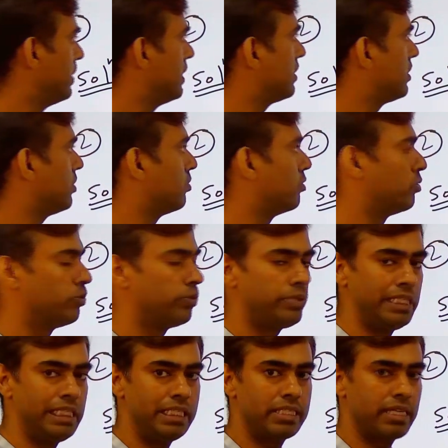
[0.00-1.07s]
0 to t
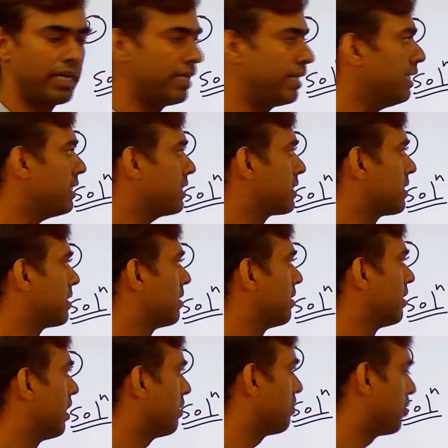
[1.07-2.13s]
sin x
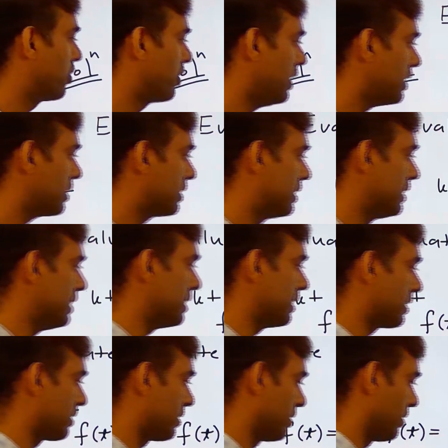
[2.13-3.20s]
upon x
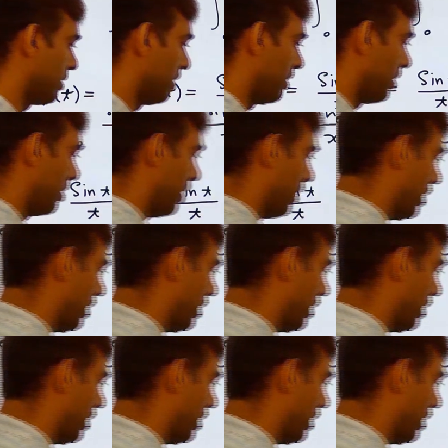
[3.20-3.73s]
dx, and